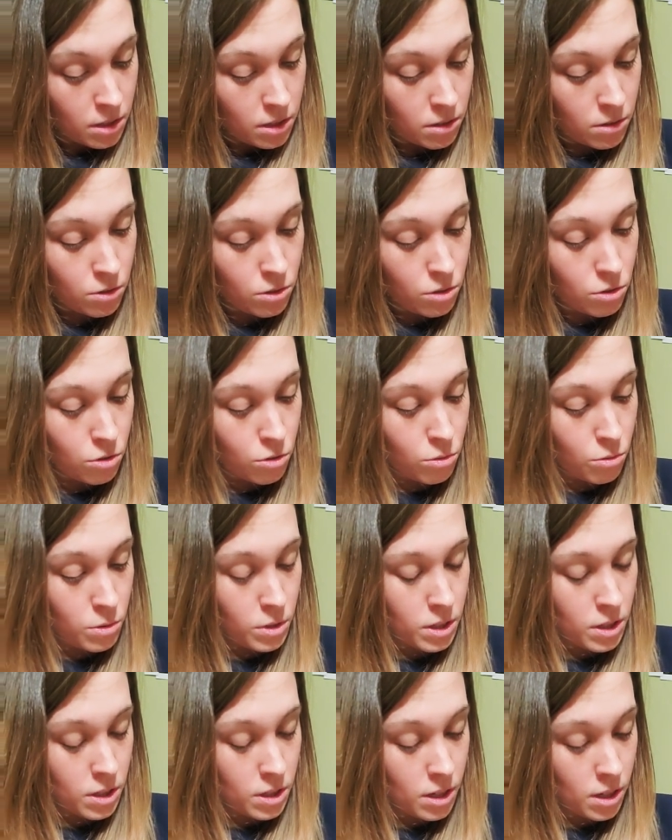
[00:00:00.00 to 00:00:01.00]
Oh shoot, we
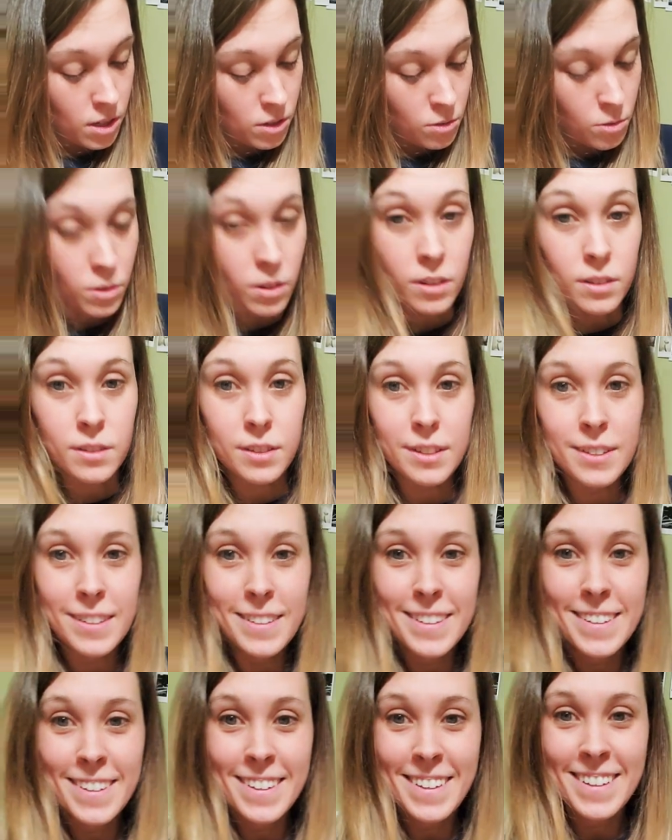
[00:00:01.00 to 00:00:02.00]
did the S wrong.
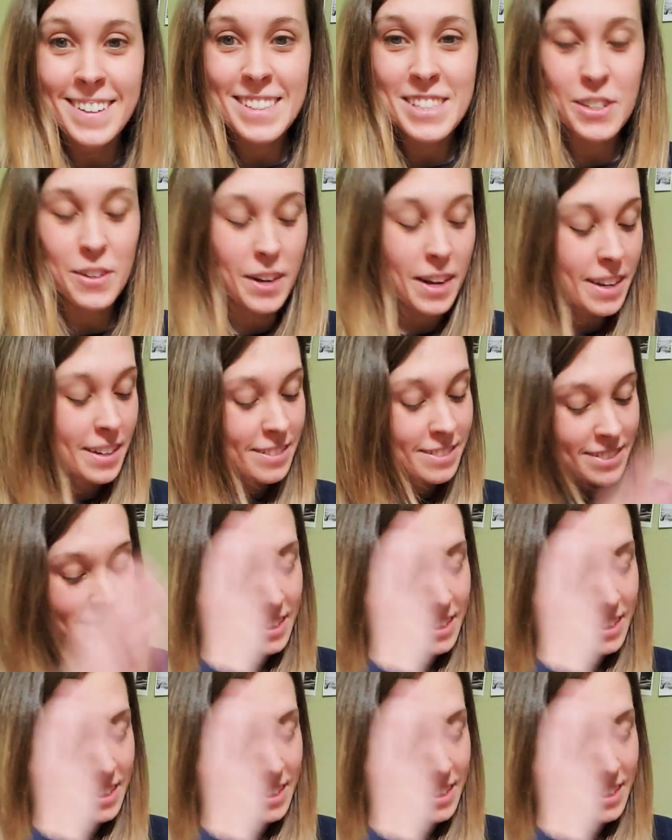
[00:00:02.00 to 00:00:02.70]
That's alright.